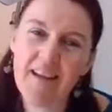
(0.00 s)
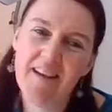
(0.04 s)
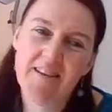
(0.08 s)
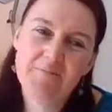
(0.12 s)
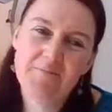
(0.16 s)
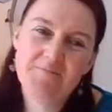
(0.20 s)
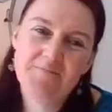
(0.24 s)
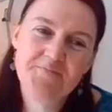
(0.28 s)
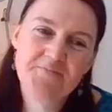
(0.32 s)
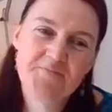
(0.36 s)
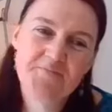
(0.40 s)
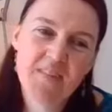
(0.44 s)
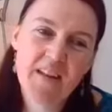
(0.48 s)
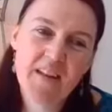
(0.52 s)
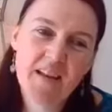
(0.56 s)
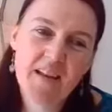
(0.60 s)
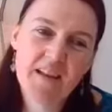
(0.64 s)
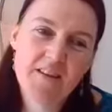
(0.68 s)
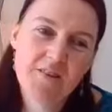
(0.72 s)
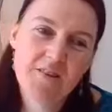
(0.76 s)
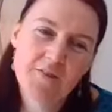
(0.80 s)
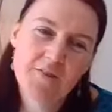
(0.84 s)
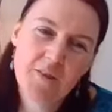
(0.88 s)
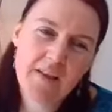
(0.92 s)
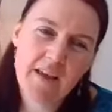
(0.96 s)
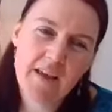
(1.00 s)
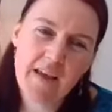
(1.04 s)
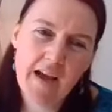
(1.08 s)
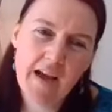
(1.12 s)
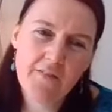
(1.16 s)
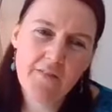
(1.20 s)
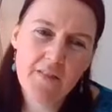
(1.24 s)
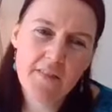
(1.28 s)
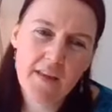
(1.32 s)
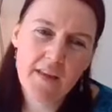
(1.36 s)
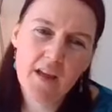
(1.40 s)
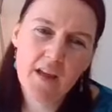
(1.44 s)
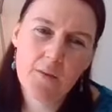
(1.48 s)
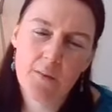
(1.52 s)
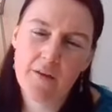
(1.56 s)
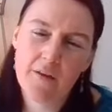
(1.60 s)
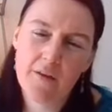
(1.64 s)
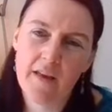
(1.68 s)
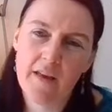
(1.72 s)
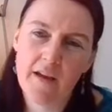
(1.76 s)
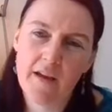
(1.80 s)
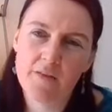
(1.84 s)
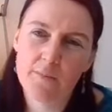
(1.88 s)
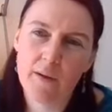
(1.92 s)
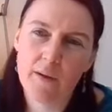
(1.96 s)
So yeah, have a think
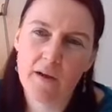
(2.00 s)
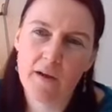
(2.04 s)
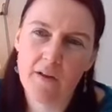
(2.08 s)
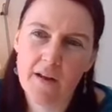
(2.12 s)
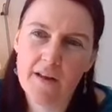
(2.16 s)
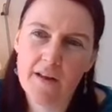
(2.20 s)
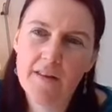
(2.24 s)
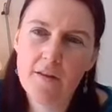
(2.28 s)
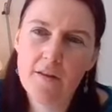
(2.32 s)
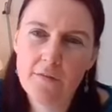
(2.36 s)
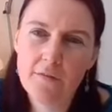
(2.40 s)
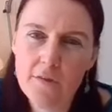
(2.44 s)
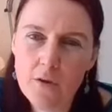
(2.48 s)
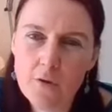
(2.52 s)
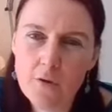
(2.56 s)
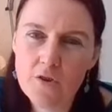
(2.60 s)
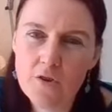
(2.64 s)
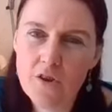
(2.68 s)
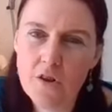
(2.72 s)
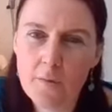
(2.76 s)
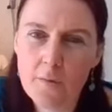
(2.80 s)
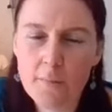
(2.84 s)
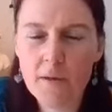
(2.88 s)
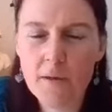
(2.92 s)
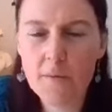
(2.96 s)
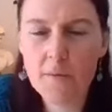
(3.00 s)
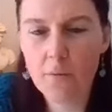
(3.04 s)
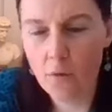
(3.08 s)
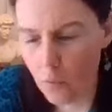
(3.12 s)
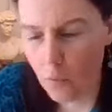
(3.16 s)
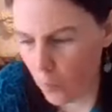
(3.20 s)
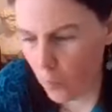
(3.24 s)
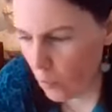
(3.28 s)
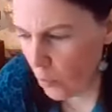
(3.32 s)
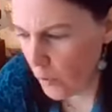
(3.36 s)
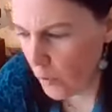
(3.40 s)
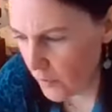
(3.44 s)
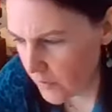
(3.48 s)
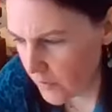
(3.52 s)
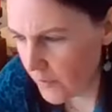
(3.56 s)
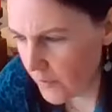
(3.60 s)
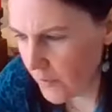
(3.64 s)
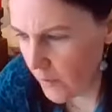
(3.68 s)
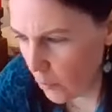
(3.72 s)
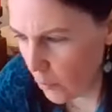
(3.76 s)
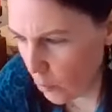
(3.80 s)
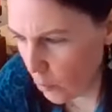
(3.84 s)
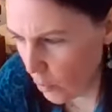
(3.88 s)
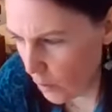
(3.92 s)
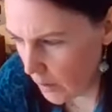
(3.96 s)
about that as well. In the future, people will want
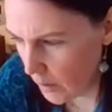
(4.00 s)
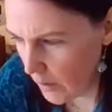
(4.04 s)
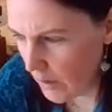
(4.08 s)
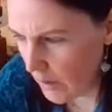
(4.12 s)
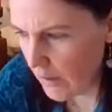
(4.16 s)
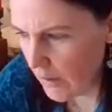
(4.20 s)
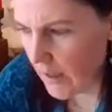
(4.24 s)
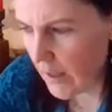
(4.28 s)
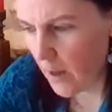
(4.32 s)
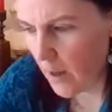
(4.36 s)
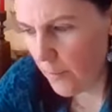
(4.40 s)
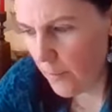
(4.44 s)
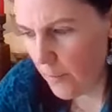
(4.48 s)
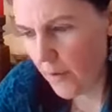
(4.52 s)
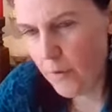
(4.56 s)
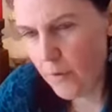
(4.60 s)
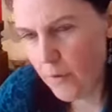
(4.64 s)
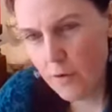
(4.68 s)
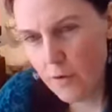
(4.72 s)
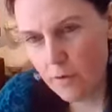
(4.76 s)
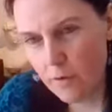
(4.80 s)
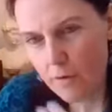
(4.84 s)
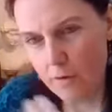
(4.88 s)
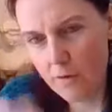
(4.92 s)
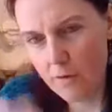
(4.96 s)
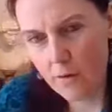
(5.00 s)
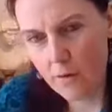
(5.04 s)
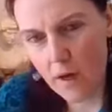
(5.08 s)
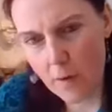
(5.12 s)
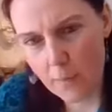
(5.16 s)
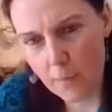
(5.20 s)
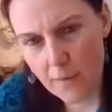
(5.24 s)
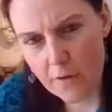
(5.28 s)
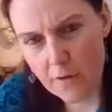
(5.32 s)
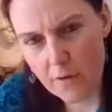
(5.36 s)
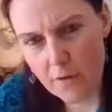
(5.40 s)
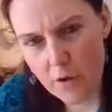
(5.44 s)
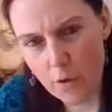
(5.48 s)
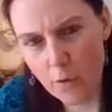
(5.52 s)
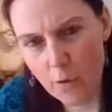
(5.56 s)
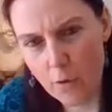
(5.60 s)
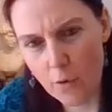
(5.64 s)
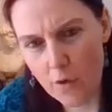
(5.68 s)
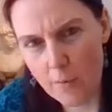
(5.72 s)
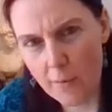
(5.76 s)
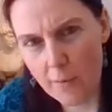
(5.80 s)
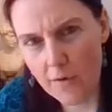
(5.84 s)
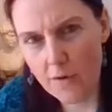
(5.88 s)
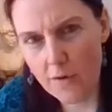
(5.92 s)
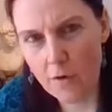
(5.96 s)
to know about you
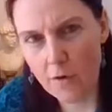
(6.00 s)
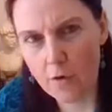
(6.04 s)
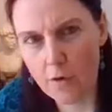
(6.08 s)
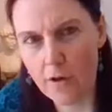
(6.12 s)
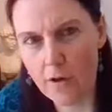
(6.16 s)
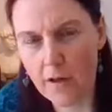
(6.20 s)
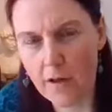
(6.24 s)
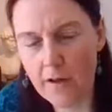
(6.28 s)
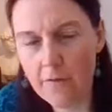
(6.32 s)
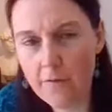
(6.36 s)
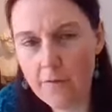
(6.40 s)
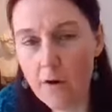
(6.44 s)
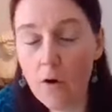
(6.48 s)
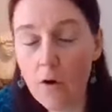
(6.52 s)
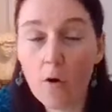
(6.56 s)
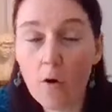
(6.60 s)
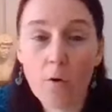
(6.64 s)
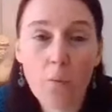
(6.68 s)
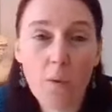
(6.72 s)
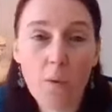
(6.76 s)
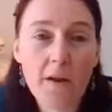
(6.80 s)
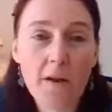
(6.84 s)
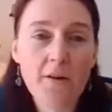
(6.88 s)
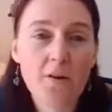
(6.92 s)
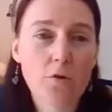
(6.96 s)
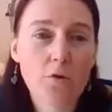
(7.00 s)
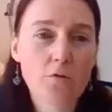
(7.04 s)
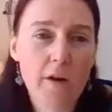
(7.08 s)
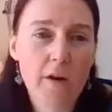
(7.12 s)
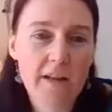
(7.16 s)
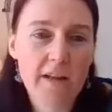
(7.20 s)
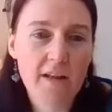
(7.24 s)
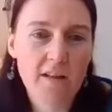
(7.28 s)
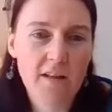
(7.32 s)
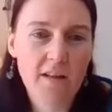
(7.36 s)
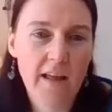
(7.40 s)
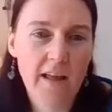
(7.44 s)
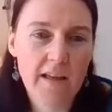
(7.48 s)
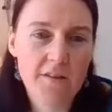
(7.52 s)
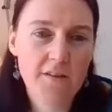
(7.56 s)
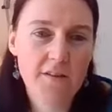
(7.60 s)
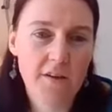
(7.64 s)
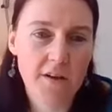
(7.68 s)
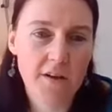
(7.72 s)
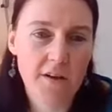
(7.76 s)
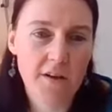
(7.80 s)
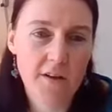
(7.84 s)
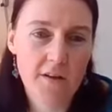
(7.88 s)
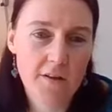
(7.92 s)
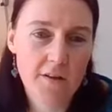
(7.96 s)
and about your life. Or why not write a
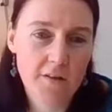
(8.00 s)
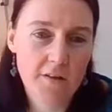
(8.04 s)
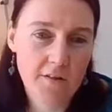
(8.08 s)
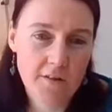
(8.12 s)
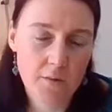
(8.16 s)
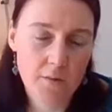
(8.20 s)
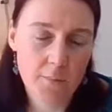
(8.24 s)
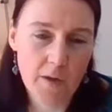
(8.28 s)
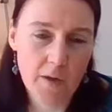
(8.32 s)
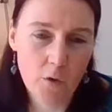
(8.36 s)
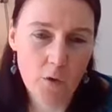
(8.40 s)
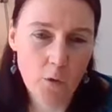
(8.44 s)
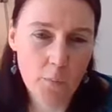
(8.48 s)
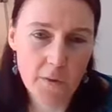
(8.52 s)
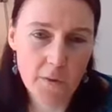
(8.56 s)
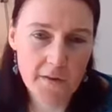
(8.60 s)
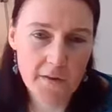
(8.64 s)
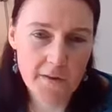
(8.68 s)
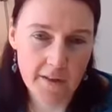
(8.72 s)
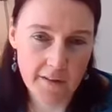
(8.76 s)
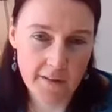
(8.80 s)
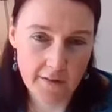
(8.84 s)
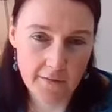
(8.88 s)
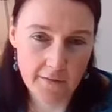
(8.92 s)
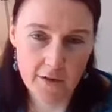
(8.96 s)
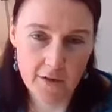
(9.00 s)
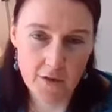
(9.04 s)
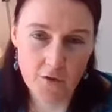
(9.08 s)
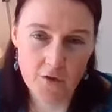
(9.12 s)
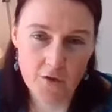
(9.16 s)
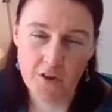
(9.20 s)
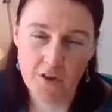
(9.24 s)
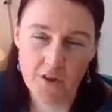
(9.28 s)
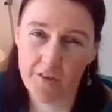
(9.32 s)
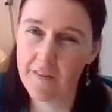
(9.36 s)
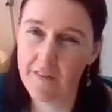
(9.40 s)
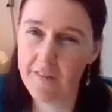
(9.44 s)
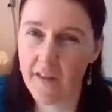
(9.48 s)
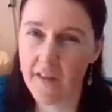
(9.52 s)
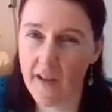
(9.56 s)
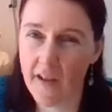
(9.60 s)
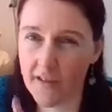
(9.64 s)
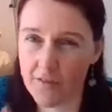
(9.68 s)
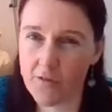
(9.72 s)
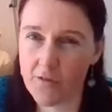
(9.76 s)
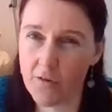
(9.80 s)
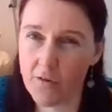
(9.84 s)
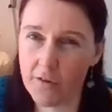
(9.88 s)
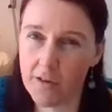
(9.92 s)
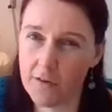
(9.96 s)
letter to be opened in the future?
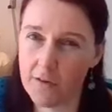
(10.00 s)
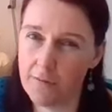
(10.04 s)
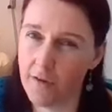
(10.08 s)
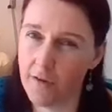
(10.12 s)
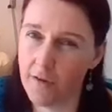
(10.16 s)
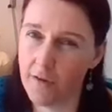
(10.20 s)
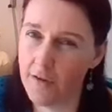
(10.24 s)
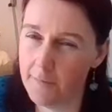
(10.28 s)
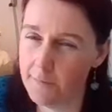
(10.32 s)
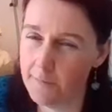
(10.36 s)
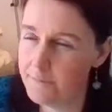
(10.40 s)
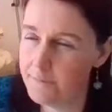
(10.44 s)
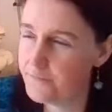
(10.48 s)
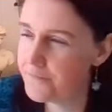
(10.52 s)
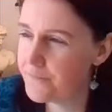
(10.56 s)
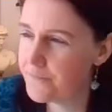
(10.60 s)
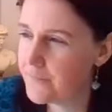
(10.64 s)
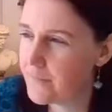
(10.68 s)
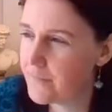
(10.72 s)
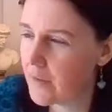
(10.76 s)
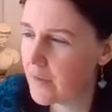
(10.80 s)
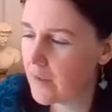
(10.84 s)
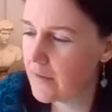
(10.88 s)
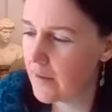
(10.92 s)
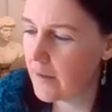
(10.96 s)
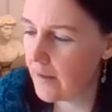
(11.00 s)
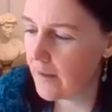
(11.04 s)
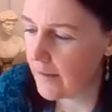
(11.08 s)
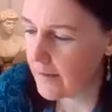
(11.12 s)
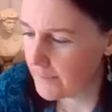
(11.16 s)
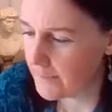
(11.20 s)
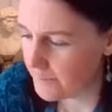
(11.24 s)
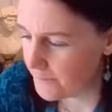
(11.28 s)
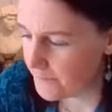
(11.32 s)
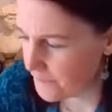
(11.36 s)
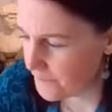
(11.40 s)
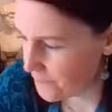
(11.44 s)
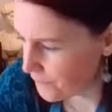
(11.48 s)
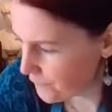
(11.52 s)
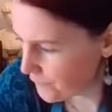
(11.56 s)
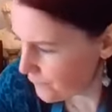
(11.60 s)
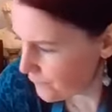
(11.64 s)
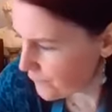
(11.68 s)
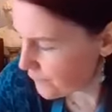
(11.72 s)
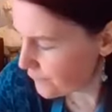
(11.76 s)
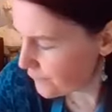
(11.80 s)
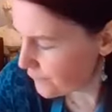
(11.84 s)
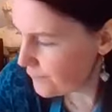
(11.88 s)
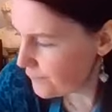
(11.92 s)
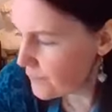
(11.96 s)
That's really fun. So
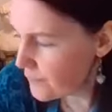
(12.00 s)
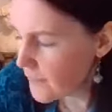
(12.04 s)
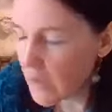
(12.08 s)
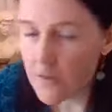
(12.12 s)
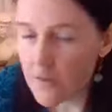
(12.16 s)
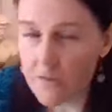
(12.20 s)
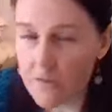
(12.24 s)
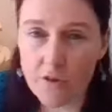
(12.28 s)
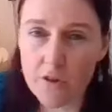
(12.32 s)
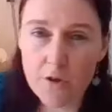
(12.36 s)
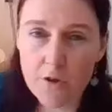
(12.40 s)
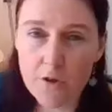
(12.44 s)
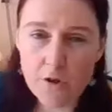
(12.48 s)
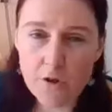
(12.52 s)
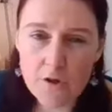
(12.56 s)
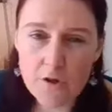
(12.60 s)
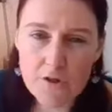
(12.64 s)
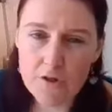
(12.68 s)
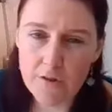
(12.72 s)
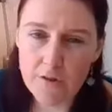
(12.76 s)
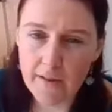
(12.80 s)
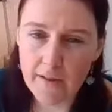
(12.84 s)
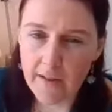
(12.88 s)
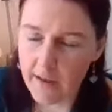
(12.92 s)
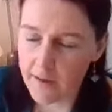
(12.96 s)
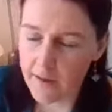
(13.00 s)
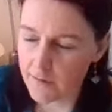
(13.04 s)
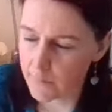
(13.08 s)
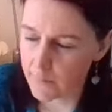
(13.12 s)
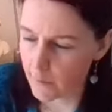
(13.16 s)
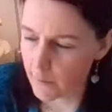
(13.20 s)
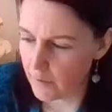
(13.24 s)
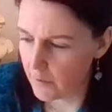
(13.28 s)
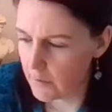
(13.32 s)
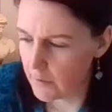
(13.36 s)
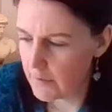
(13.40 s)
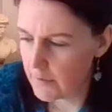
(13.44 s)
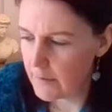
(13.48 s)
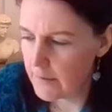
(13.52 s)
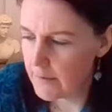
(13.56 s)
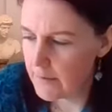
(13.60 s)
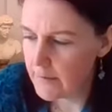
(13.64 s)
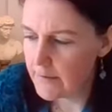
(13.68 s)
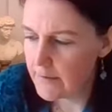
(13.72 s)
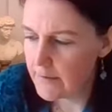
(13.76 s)
you could do that as well.